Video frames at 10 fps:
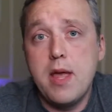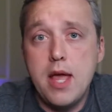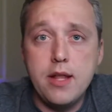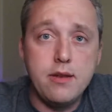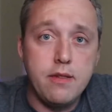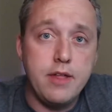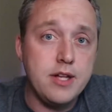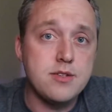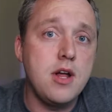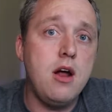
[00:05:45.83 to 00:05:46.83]
And
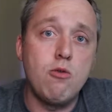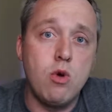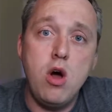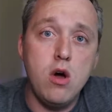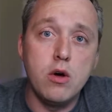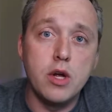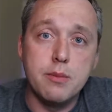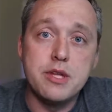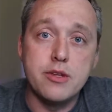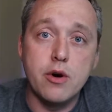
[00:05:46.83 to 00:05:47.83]
that's not wrong. I
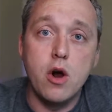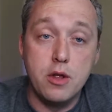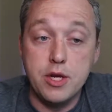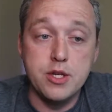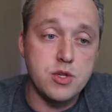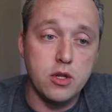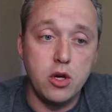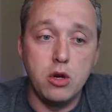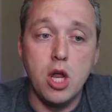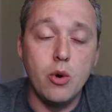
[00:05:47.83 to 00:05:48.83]
mean, it is a
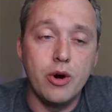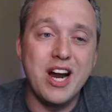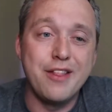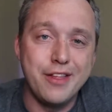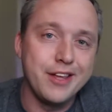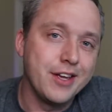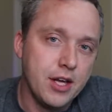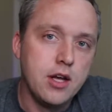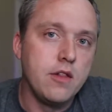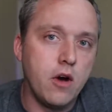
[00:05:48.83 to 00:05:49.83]
little lower. I think
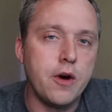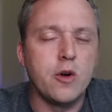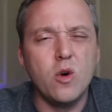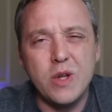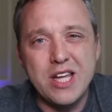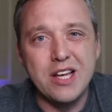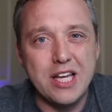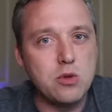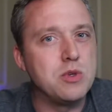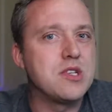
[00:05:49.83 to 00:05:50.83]
the article he
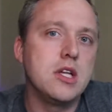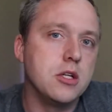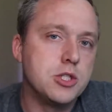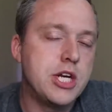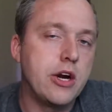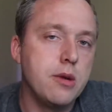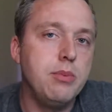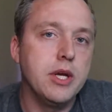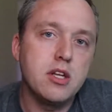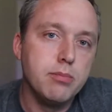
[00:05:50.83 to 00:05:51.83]
linked was a little
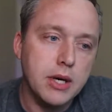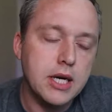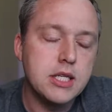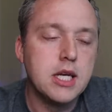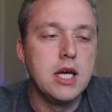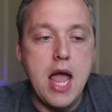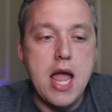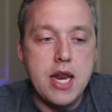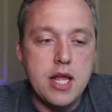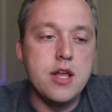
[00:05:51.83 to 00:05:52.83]
cherry-picked, but
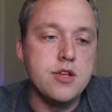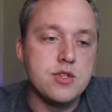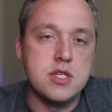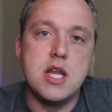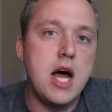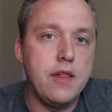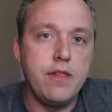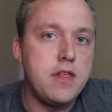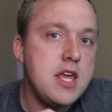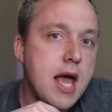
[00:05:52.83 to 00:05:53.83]
it is
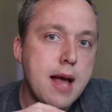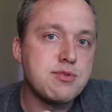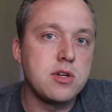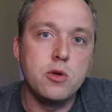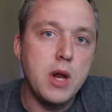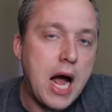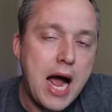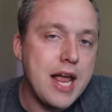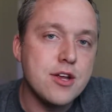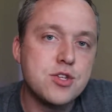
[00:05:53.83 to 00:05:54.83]
not the absolute
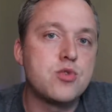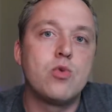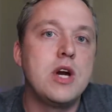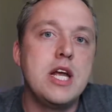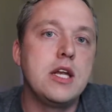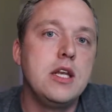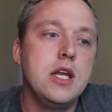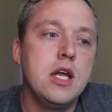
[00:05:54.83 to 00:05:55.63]
highest rate